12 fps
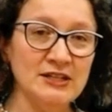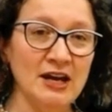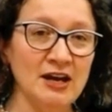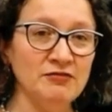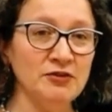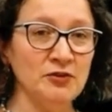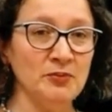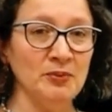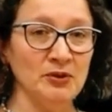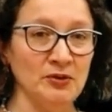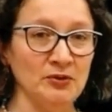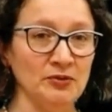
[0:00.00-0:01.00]
after the
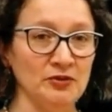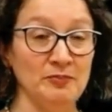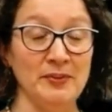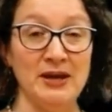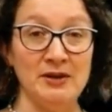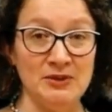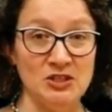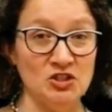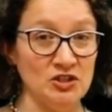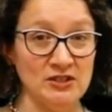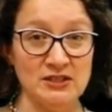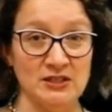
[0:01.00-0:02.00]
birth of baby
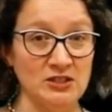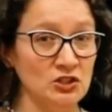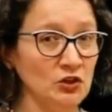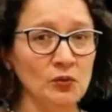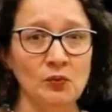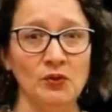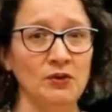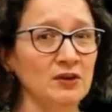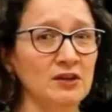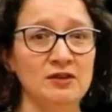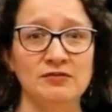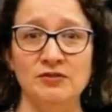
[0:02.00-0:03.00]
Jesus. Don't
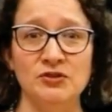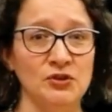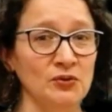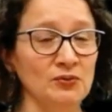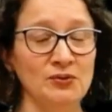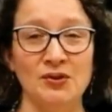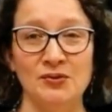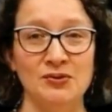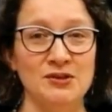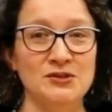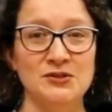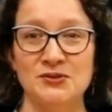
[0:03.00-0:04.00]
worry if you don't know
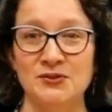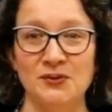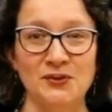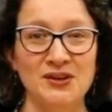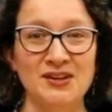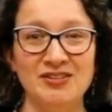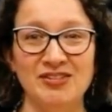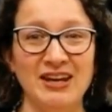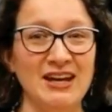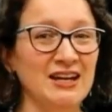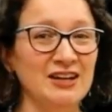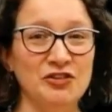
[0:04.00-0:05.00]
these stories.
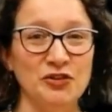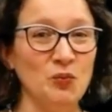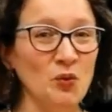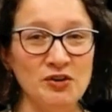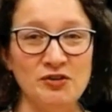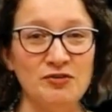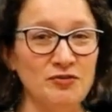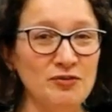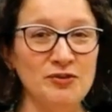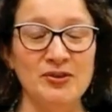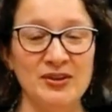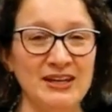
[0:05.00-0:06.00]
It's a wonderful
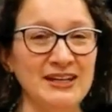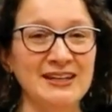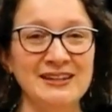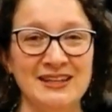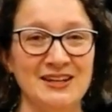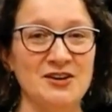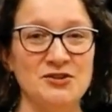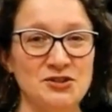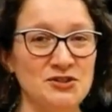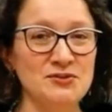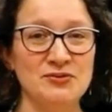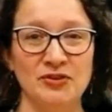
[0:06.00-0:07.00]
thing that our
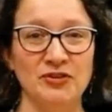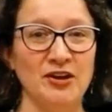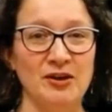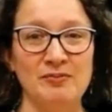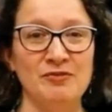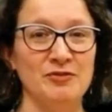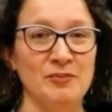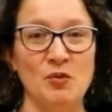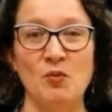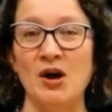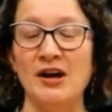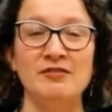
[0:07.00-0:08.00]
students come from a
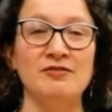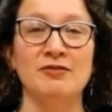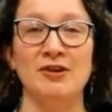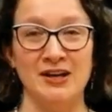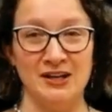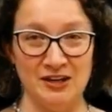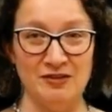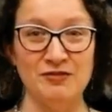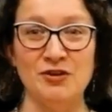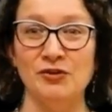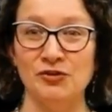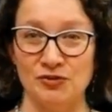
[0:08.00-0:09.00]
wide variety of
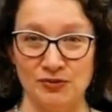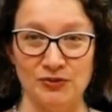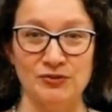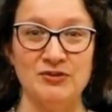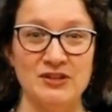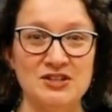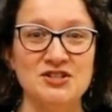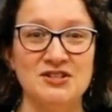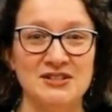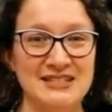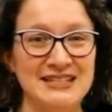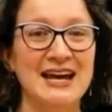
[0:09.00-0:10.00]
cultural
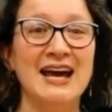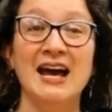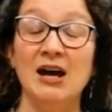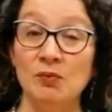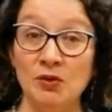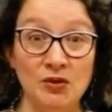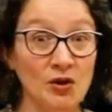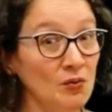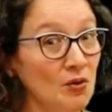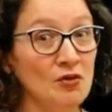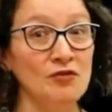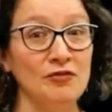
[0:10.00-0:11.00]
traditions, and we'll go
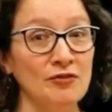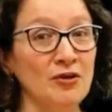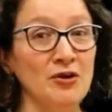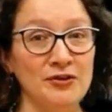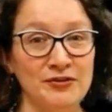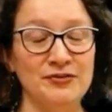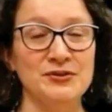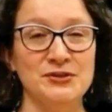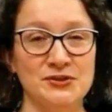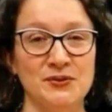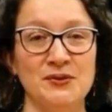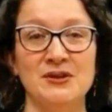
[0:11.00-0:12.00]
over all of the
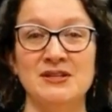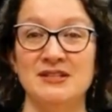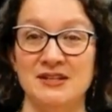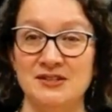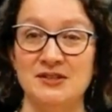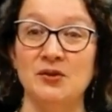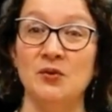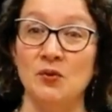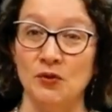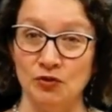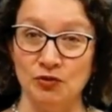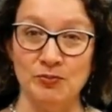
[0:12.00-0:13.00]
stories as the
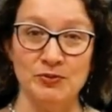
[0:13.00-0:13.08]
course